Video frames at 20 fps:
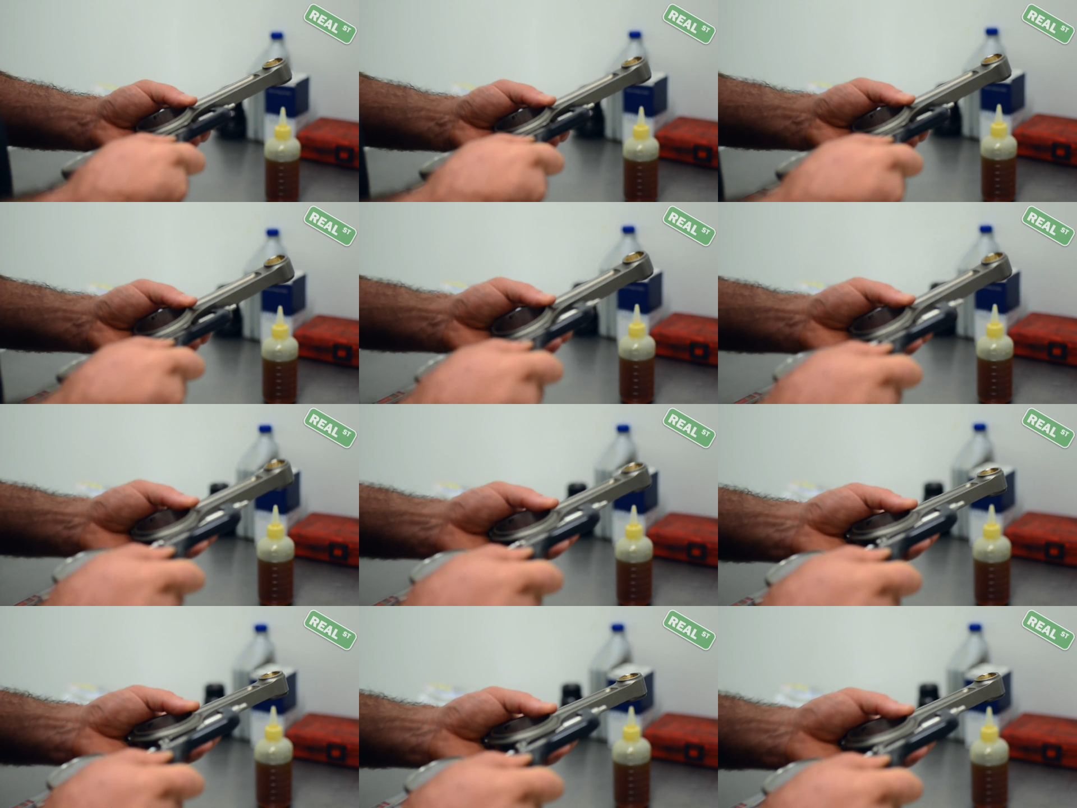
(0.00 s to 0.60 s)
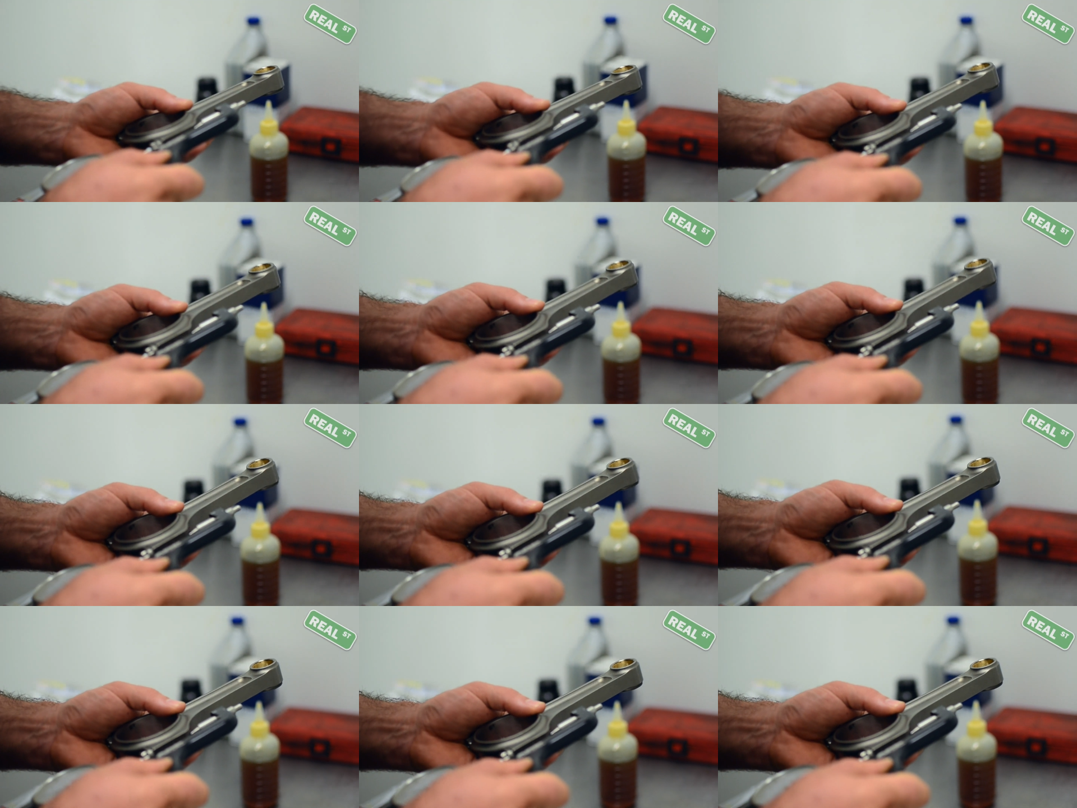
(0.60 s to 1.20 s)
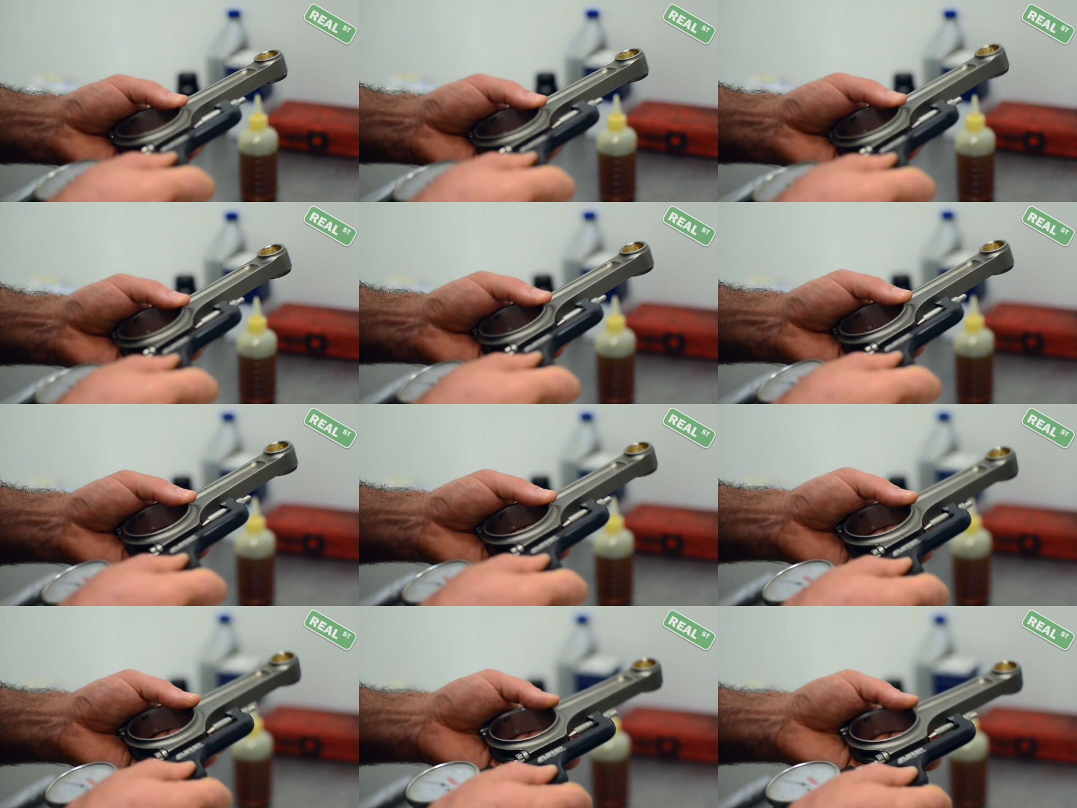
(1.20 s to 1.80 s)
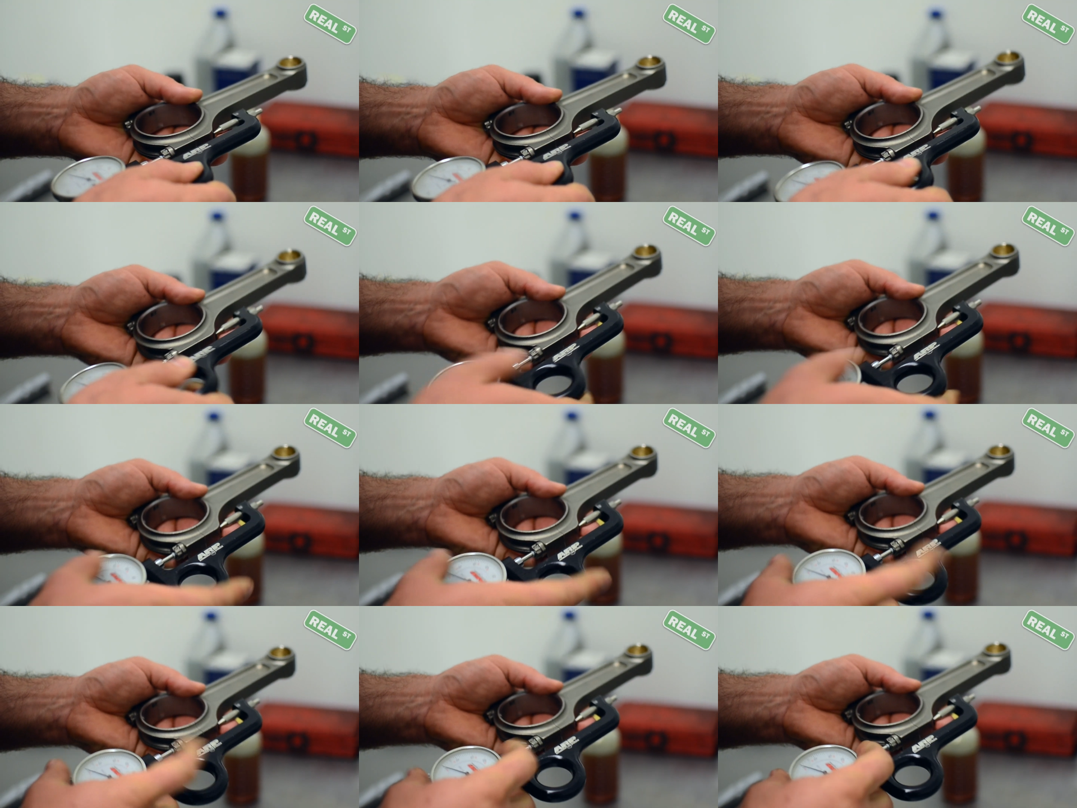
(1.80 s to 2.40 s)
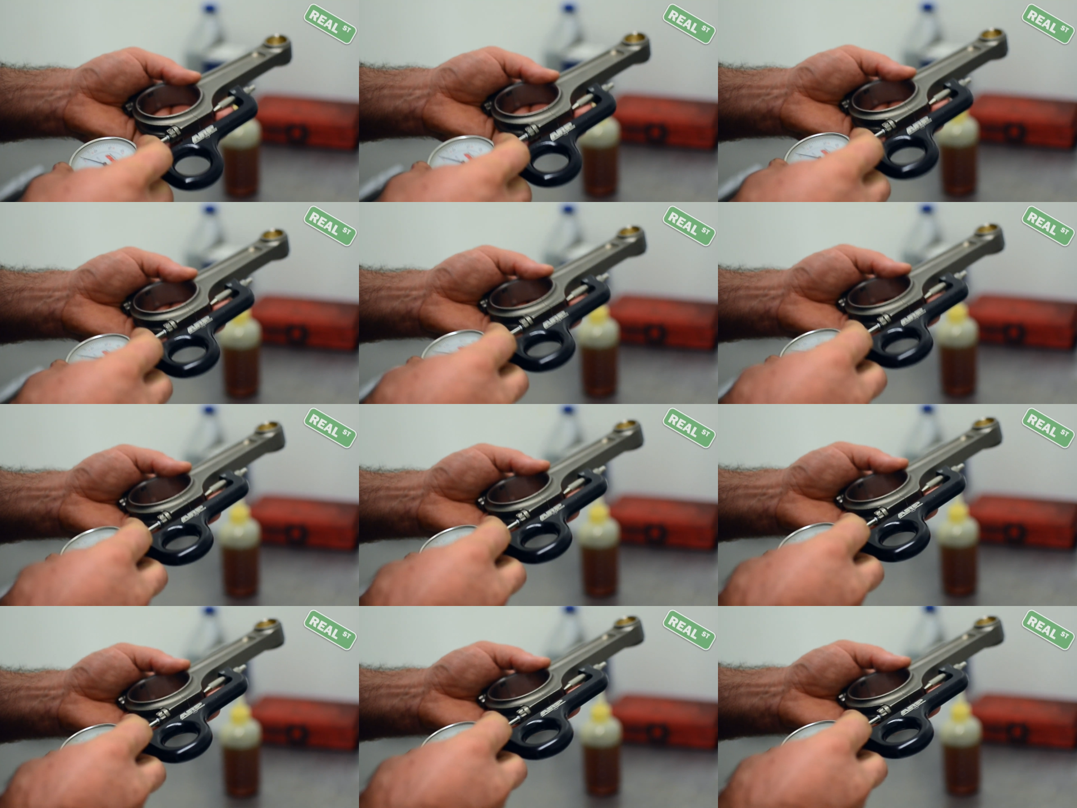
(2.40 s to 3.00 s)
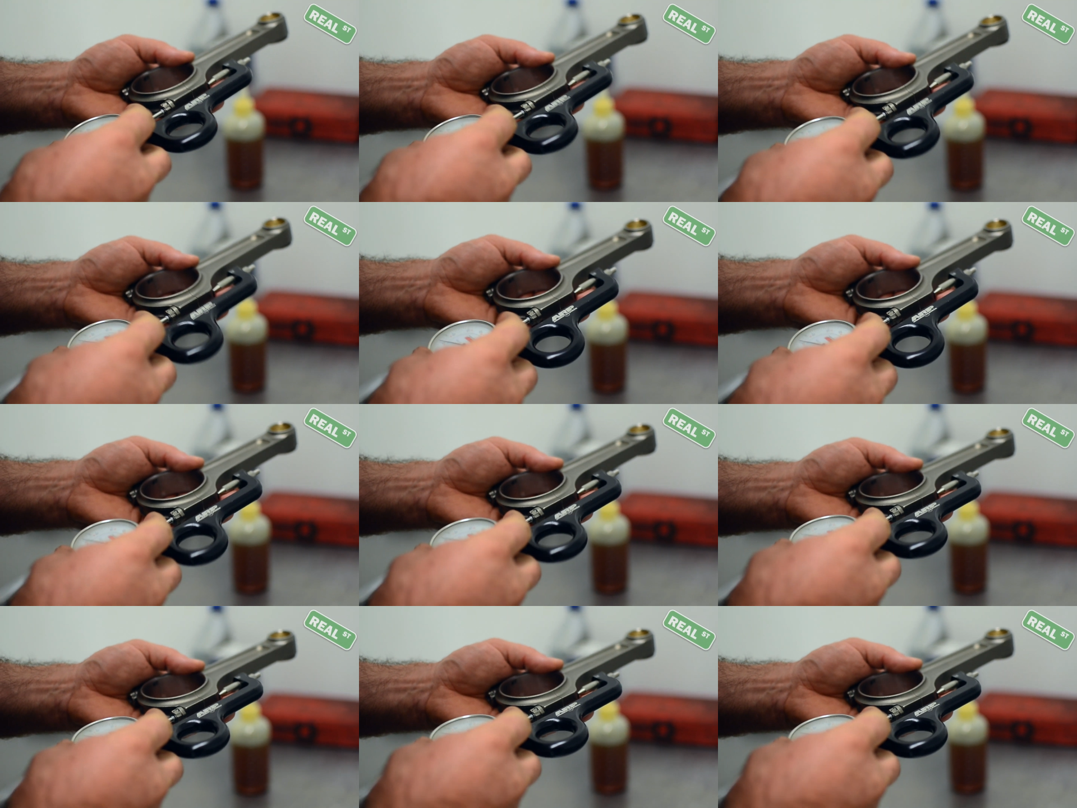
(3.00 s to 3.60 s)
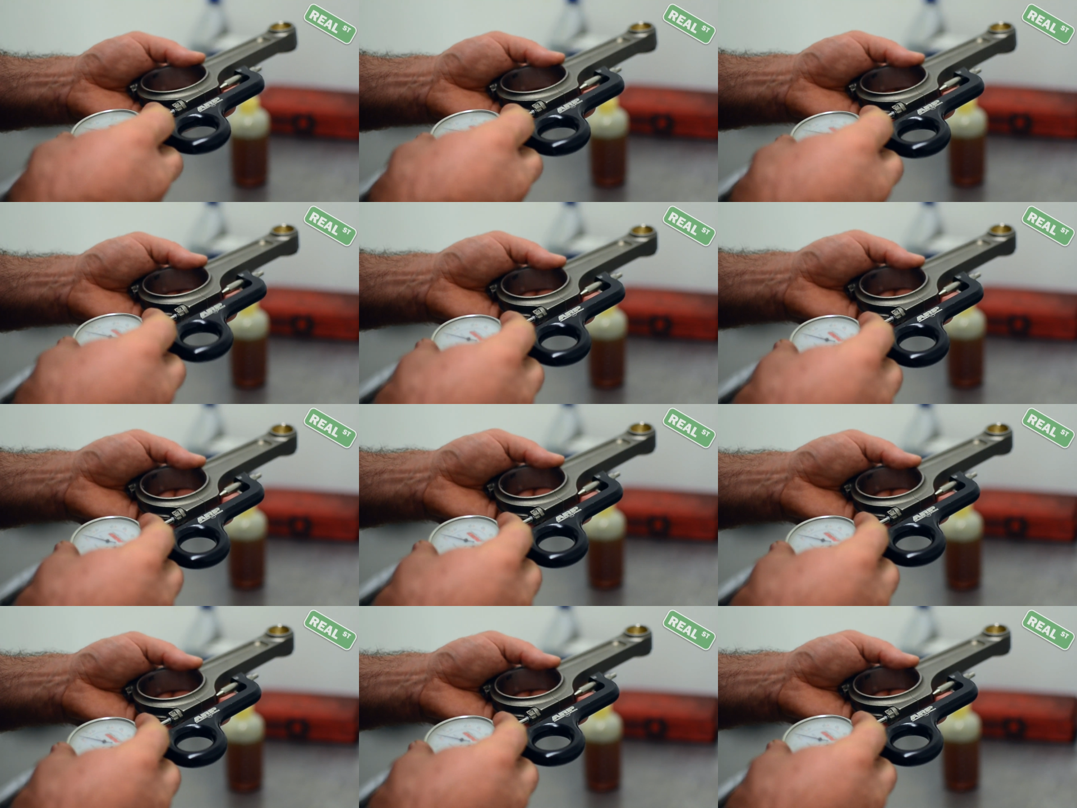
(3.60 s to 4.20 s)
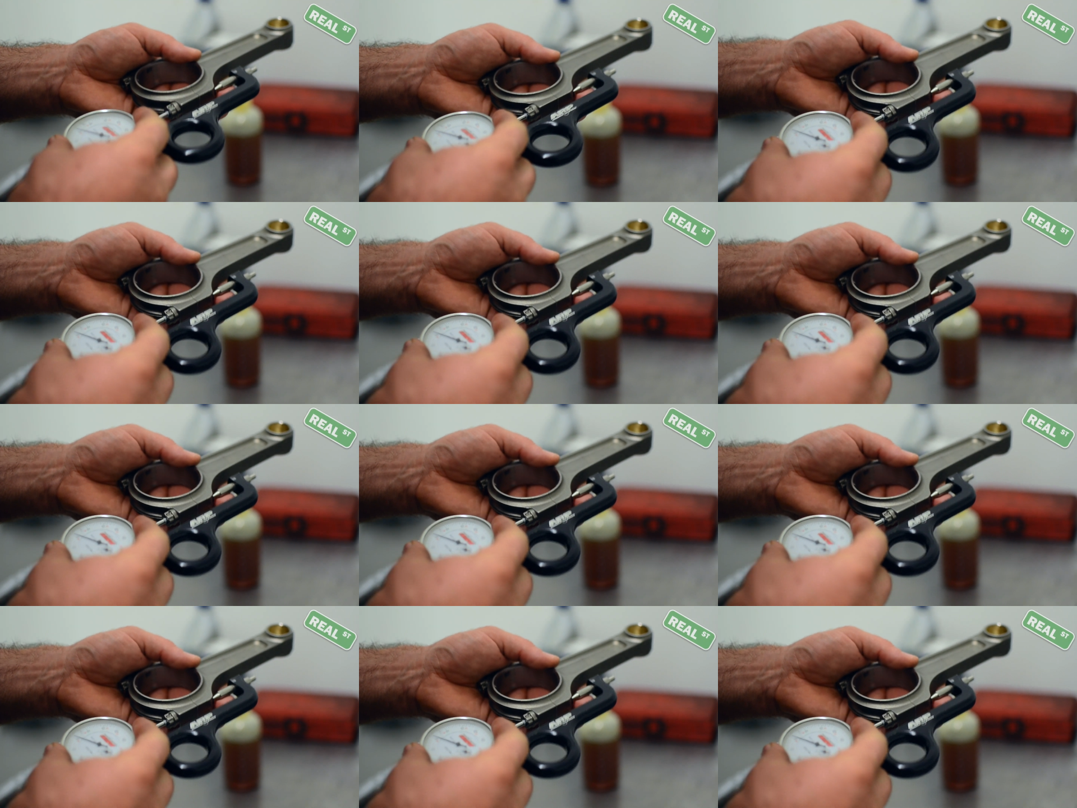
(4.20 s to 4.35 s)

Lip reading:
Nobody's mouth can be seen.